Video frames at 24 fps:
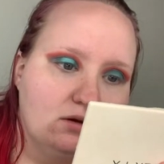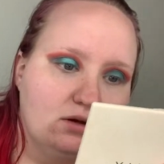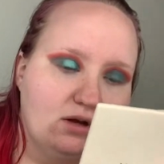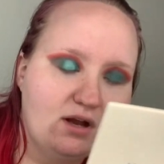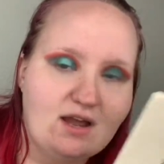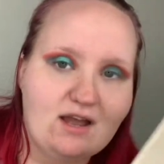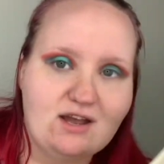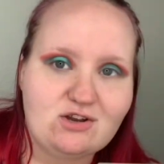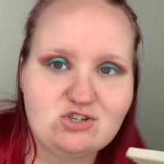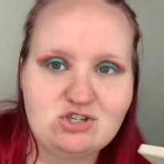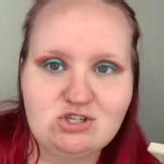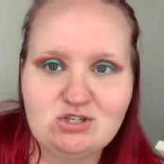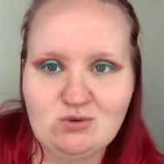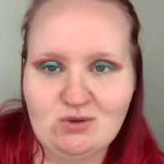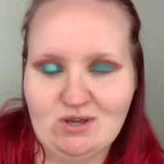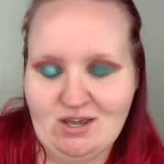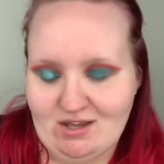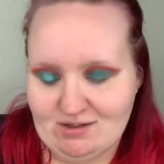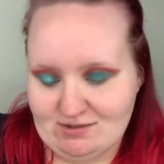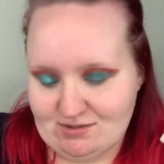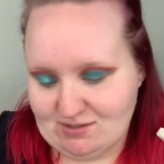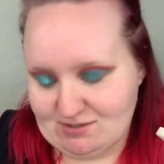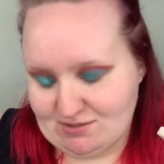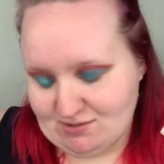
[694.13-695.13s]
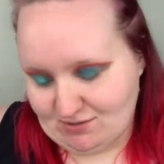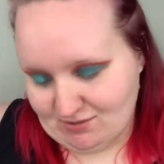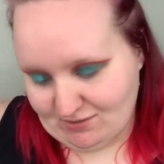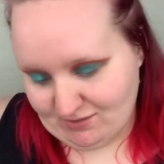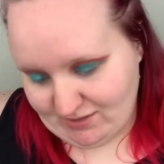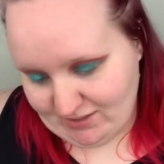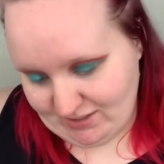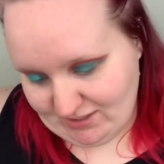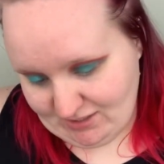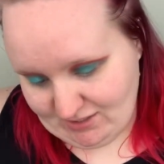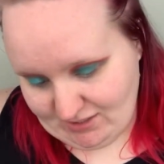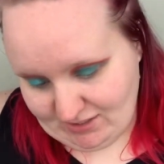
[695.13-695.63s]
I actually don't hate this look
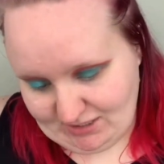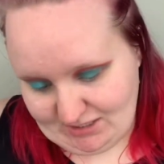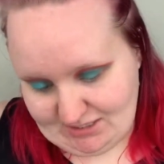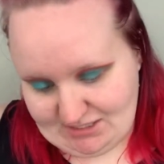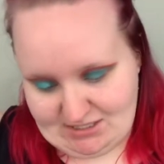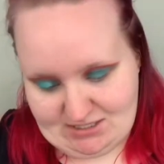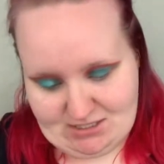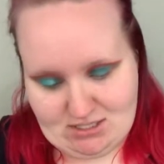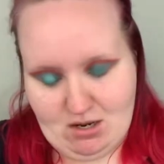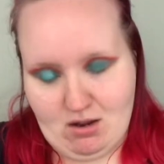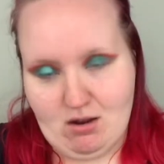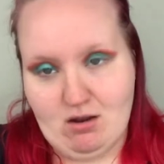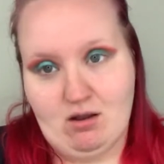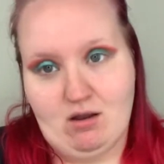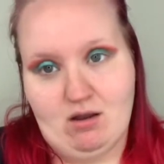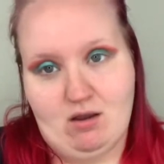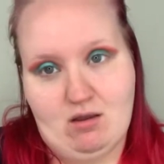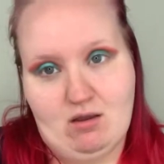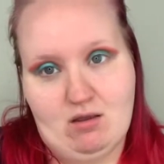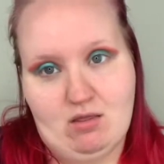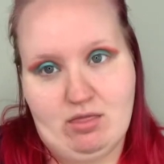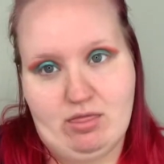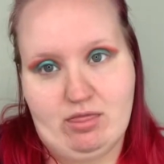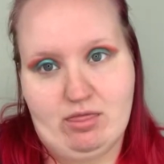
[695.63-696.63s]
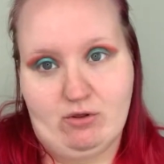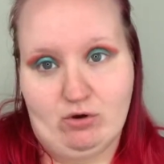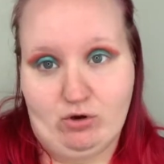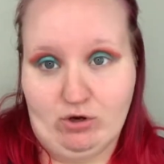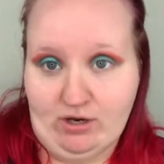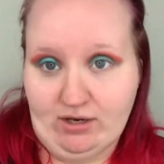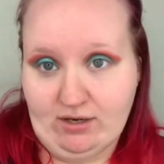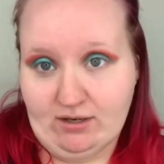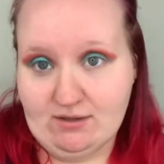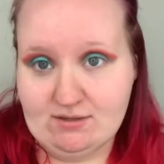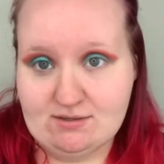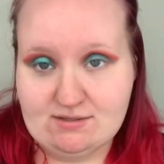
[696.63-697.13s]
right now. Like, it's not the
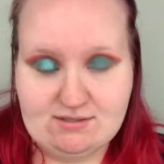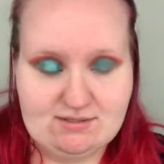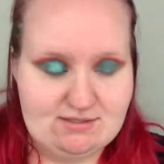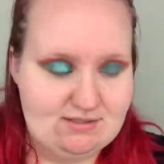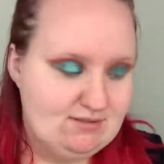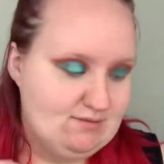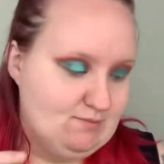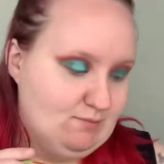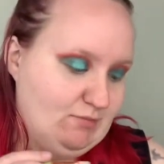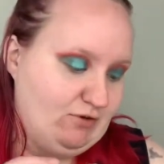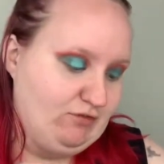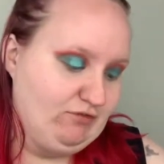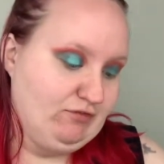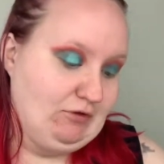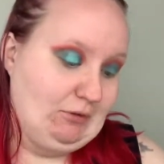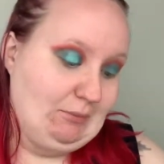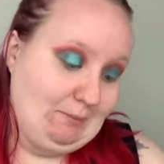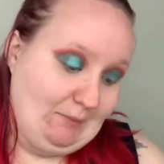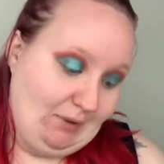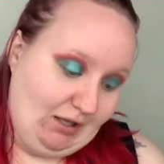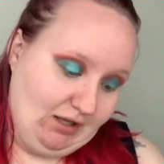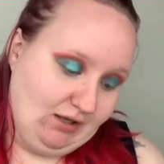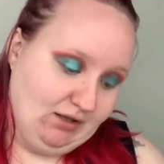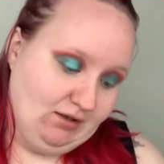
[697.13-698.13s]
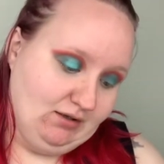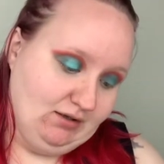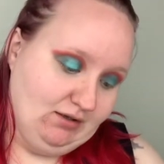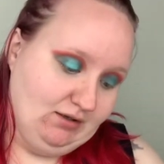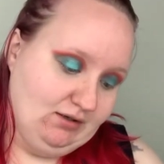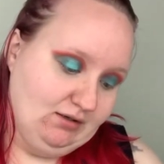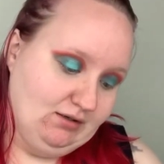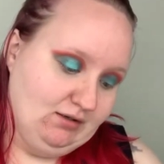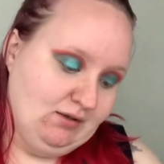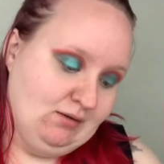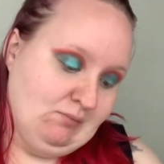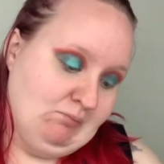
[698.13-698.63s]
greatest, but for me,
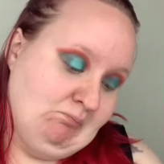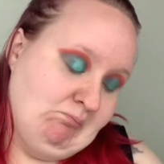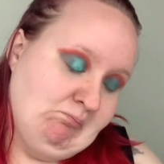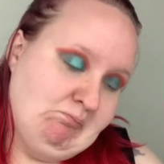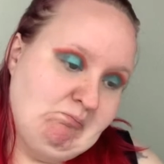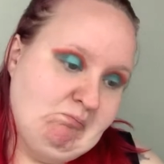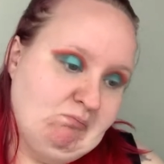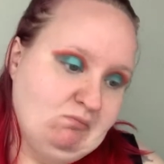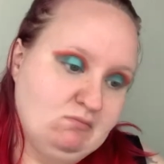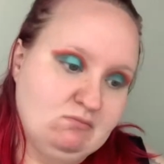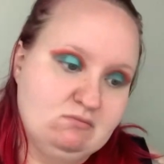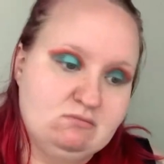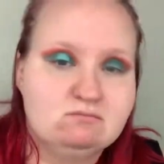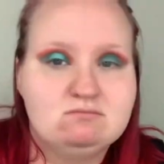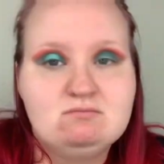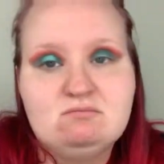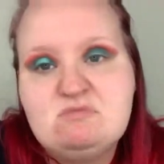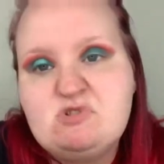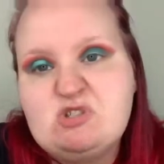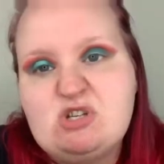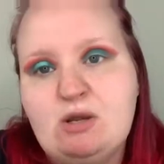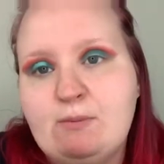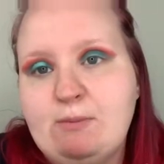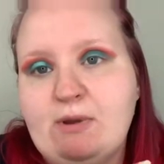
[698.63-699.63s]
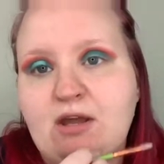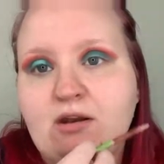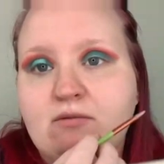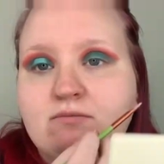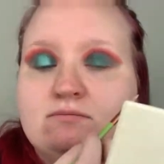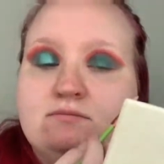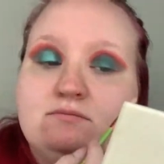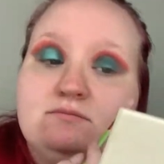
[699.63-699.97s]
it's not bad.